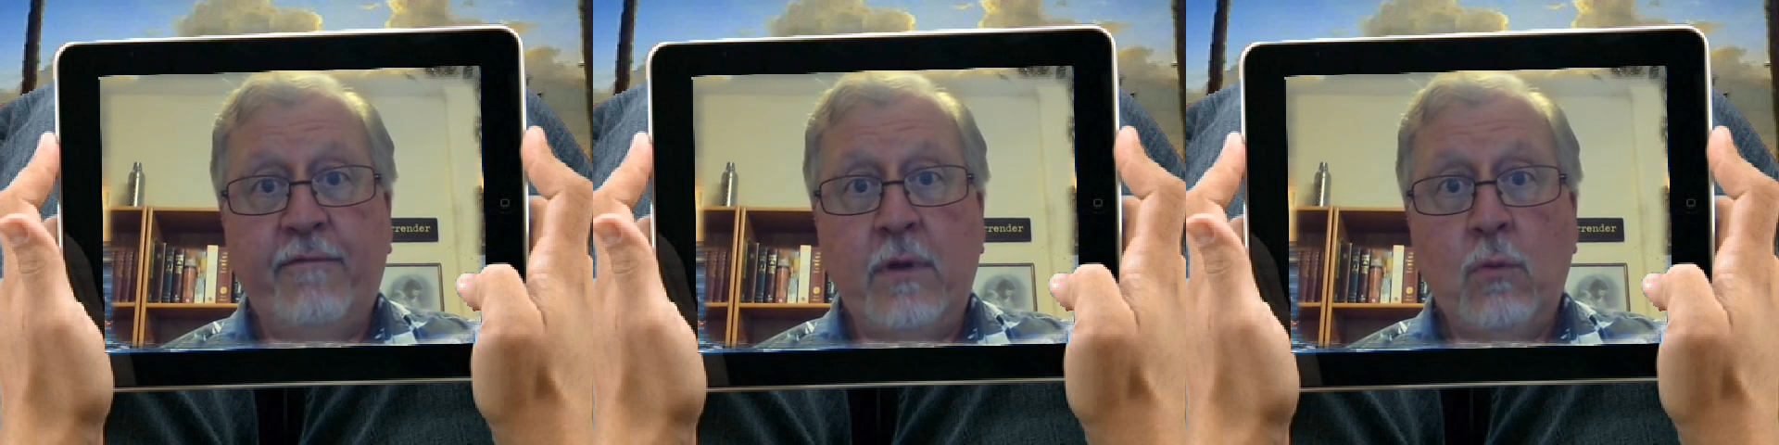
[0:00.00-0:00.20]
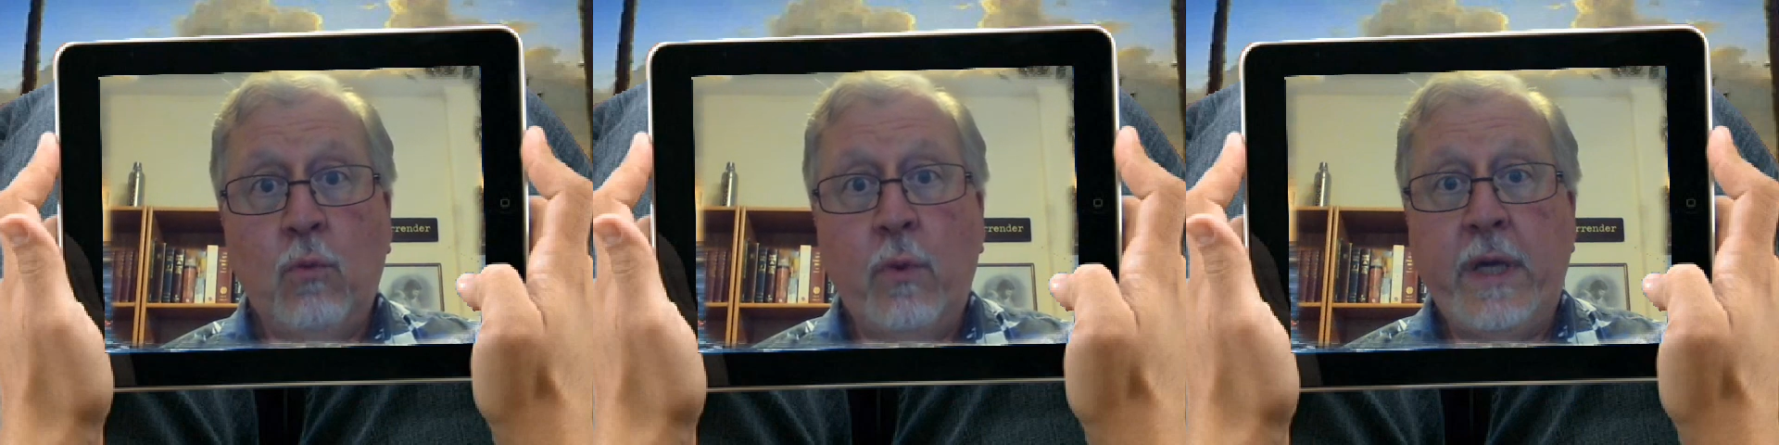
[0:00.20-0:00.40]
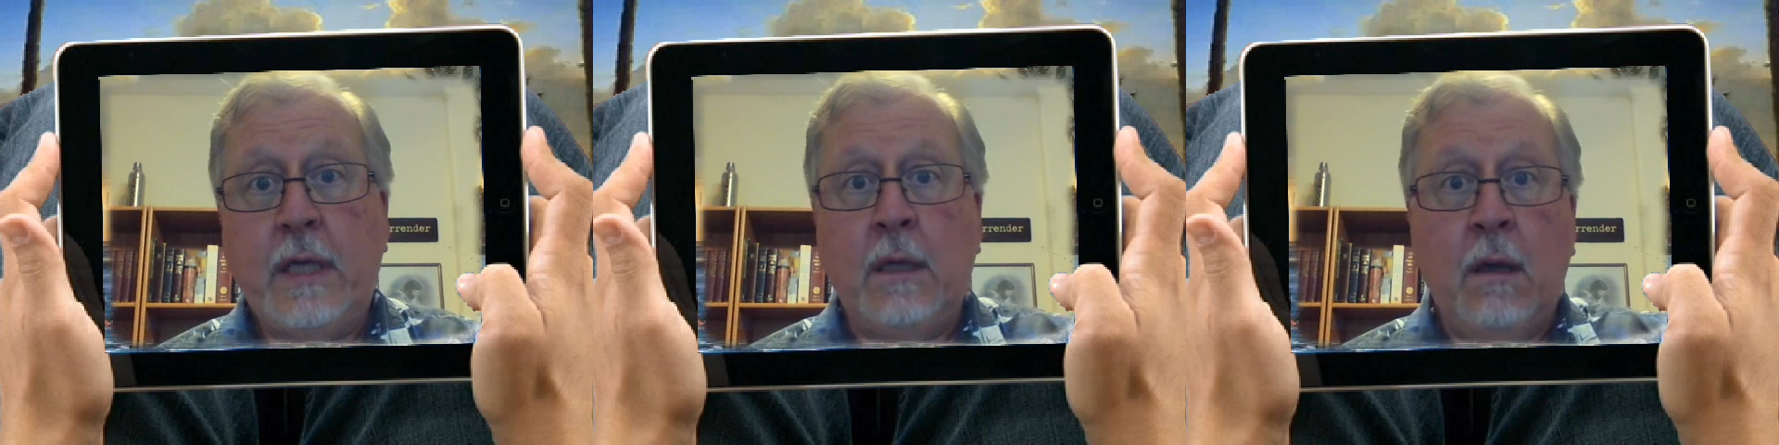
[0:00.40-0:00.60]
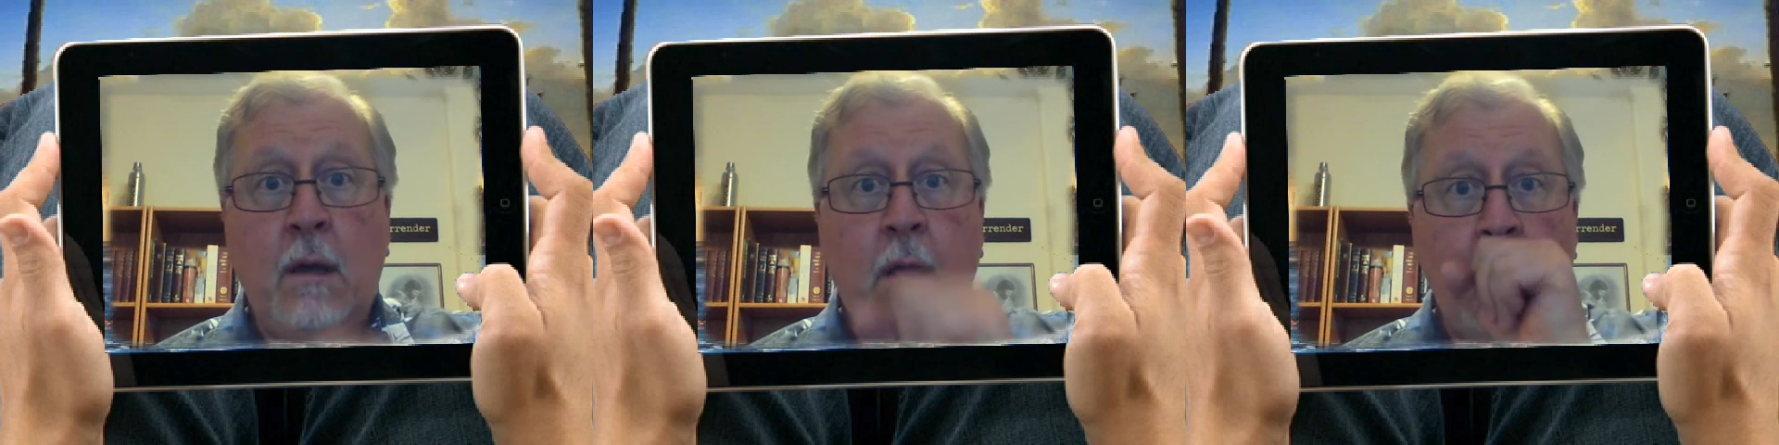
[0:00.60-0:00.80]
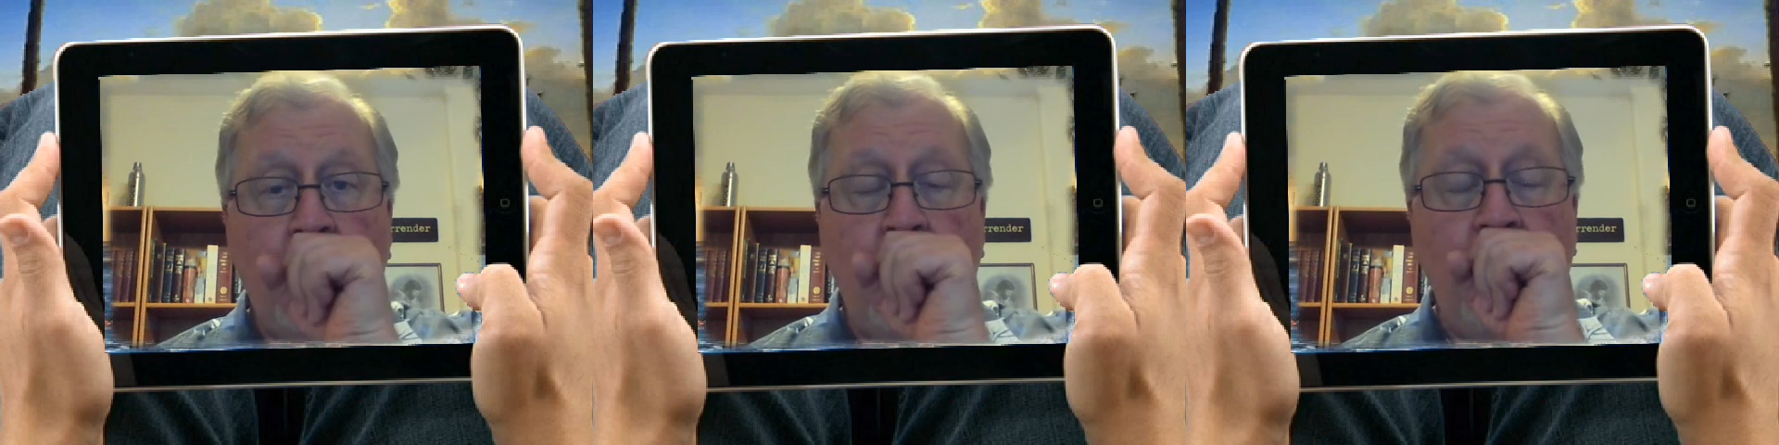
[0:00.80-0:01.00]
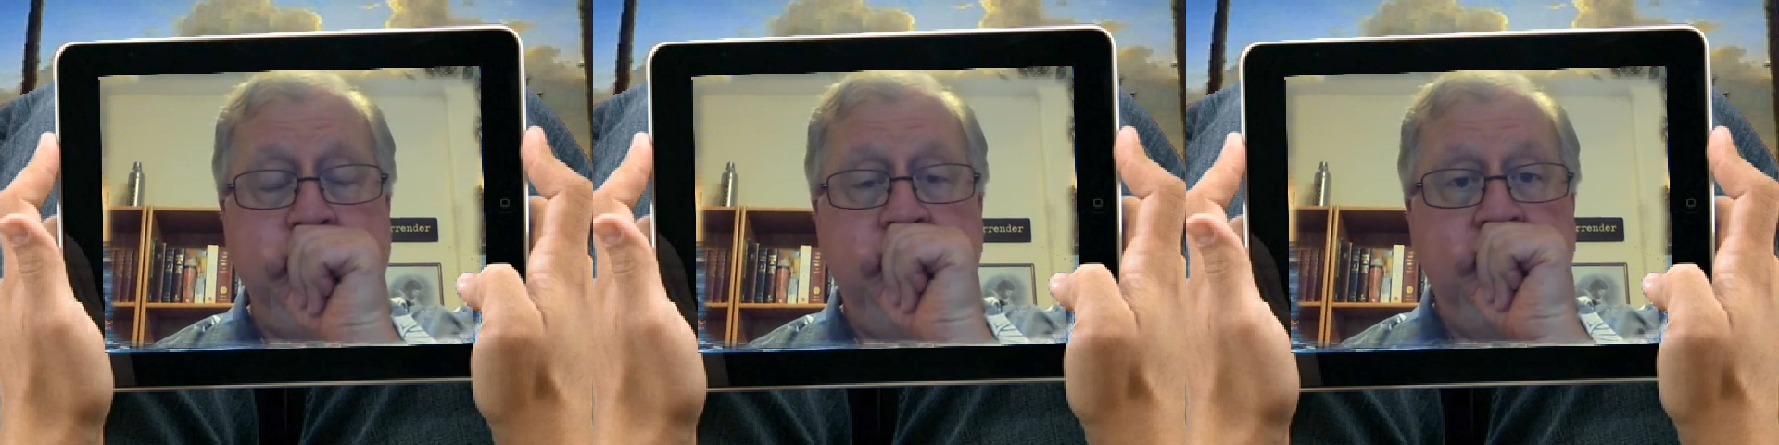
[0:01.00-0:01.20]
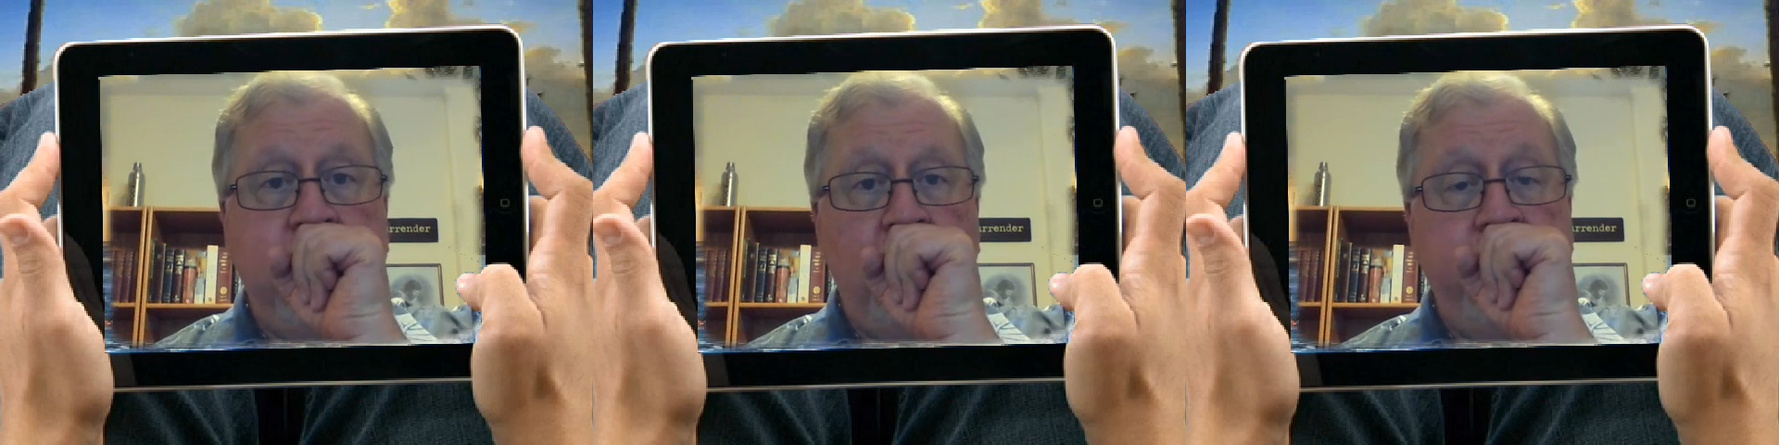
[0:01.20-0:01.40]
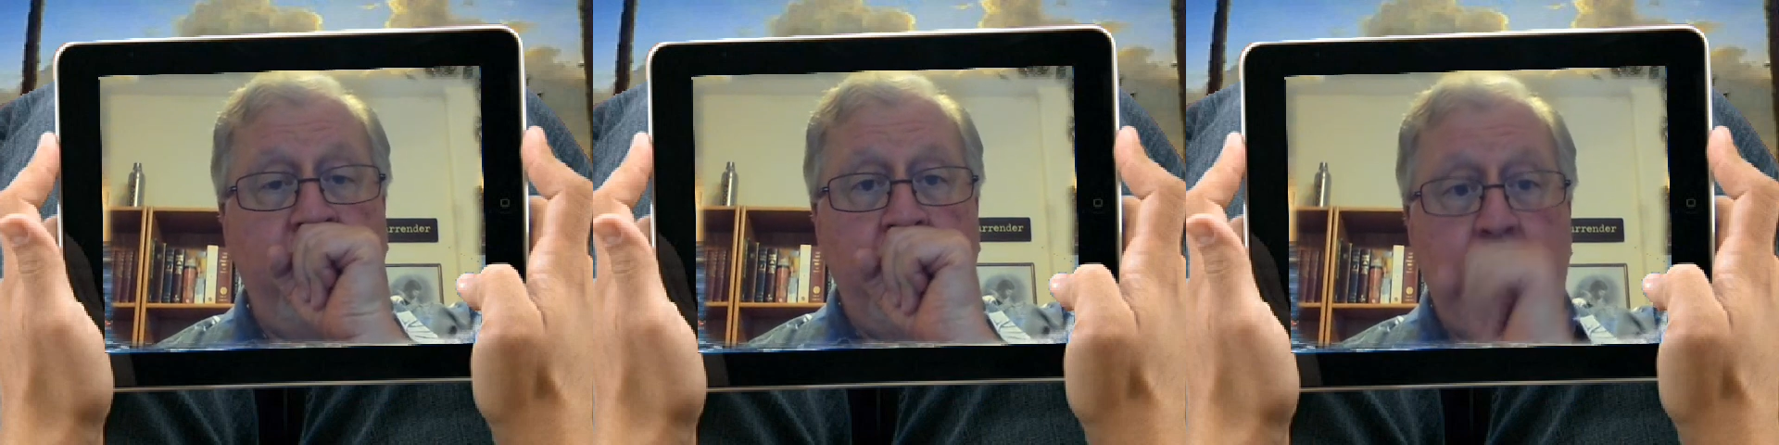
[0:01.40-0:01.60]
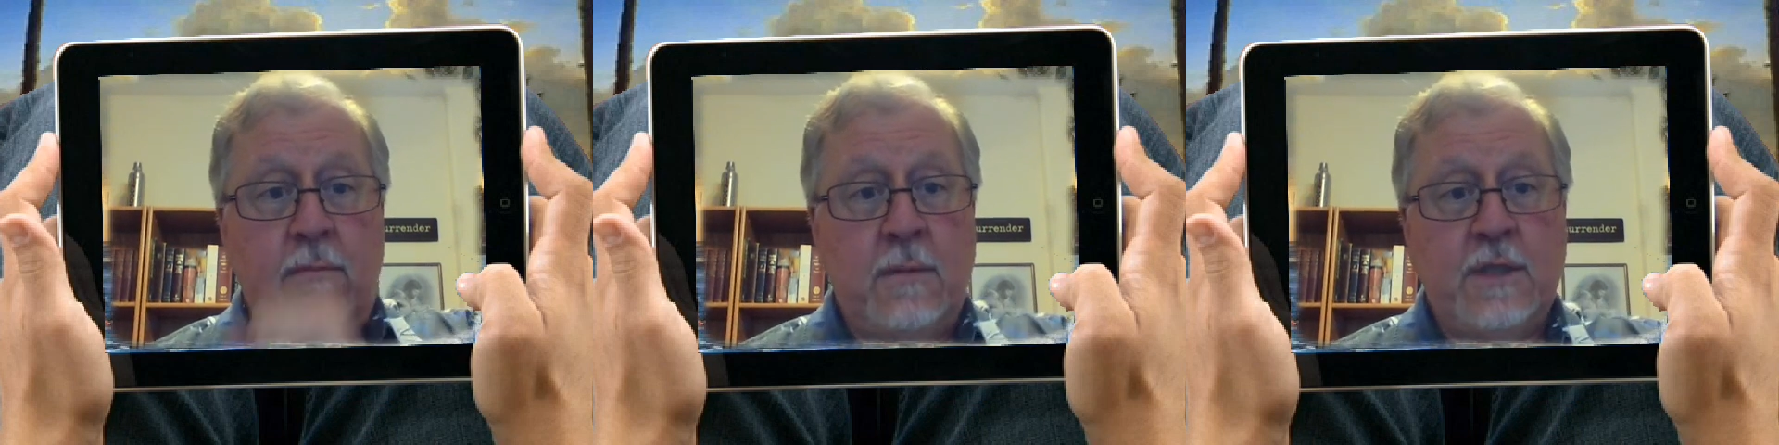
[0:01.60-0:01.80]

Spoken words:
every week. And